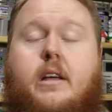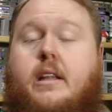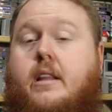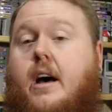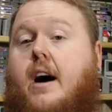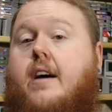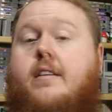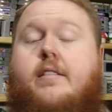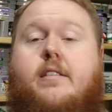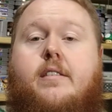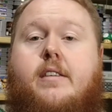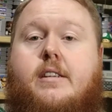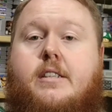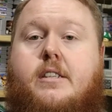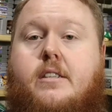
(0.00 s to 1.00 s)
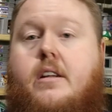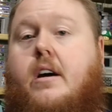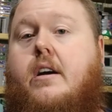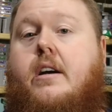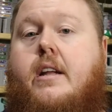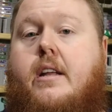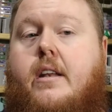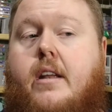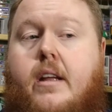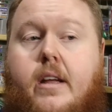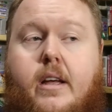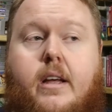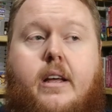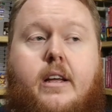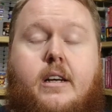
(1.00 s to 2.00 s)
the auction just started,
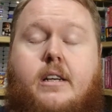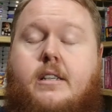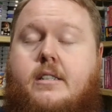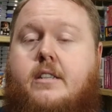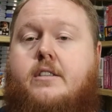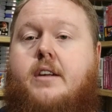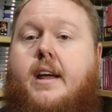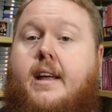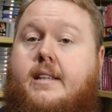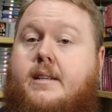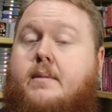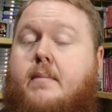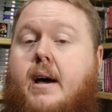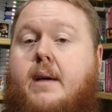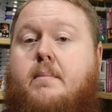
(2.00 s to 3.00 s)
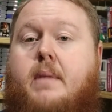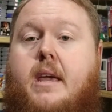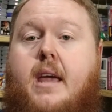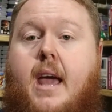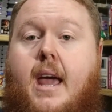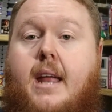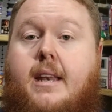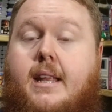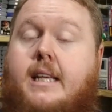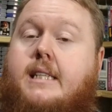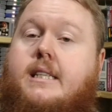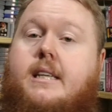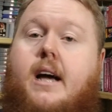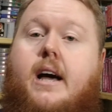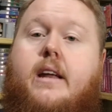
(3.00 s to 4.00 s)
there's a chance it might be a
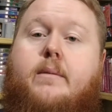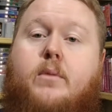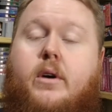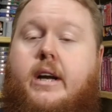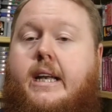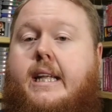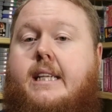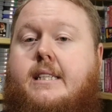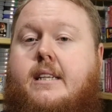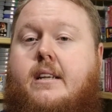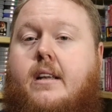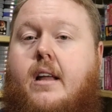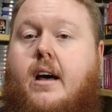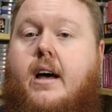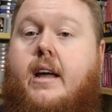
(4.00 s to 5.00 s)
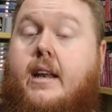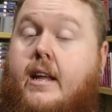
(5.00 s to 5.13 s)
decent item or a decent lot,